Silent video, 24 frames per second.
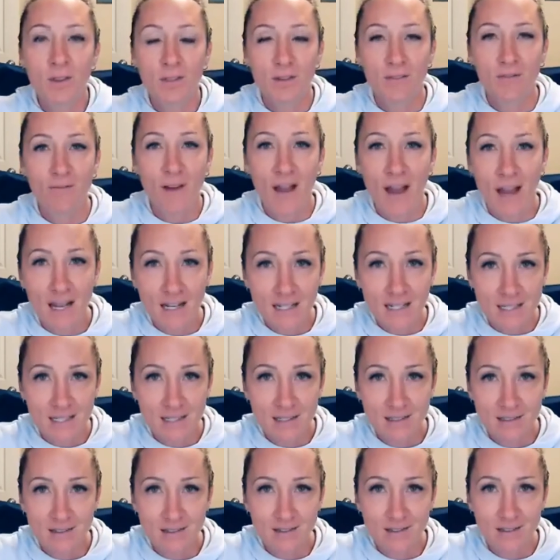fat
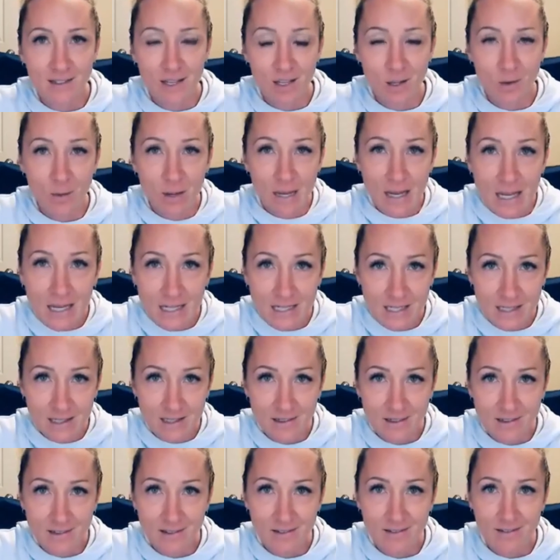that you eat,
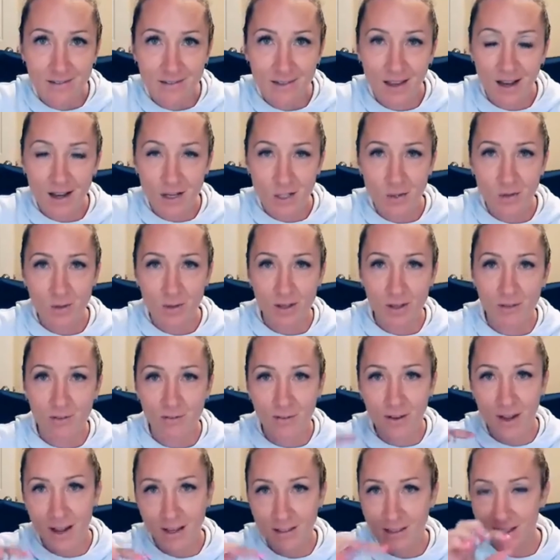the actual like
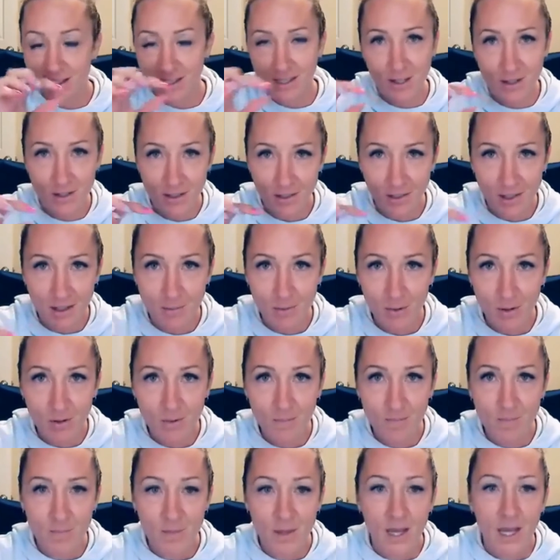fat that's on the label,